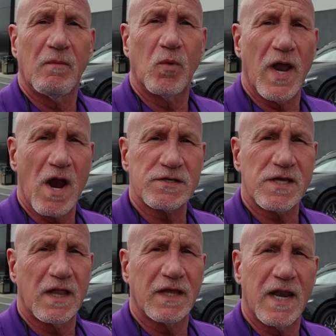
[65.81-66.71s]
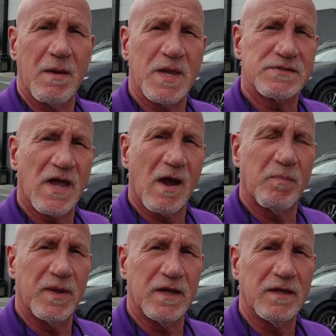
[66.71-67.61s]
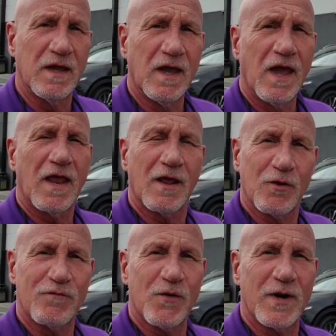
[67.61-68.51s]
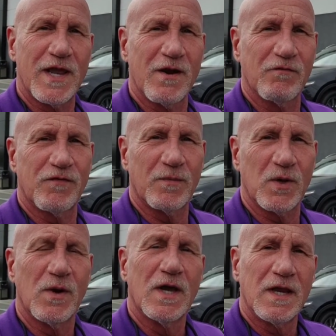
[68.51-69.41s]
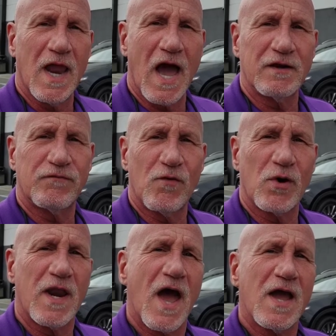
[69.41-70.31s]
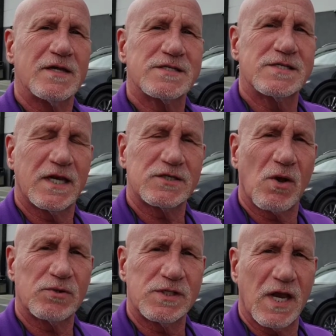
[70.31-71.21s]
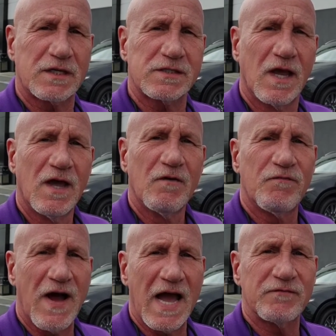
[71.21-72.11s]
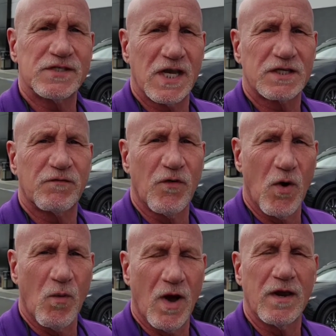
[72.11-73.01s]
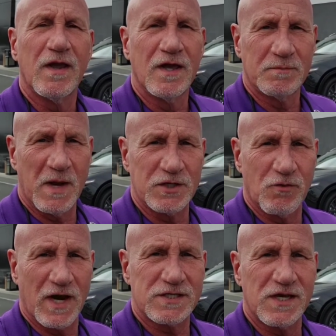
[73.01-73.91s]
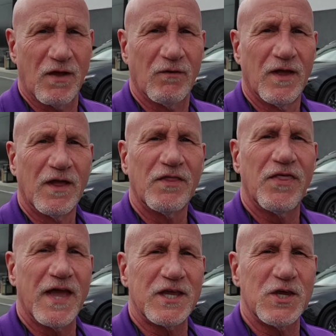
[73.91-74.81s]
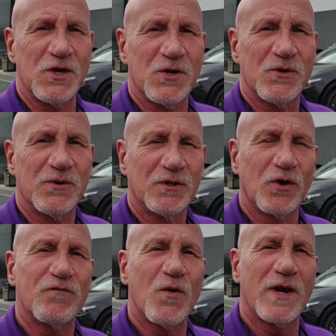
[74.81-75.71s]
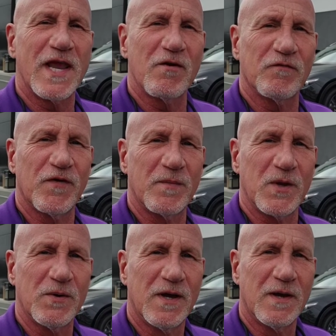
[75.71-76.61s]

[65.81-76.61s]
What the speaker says: We are selling at MSRP, and I look forward to hearing from you. 949-606-5641, my direct sell. Thank you. Look forward to hearing from you.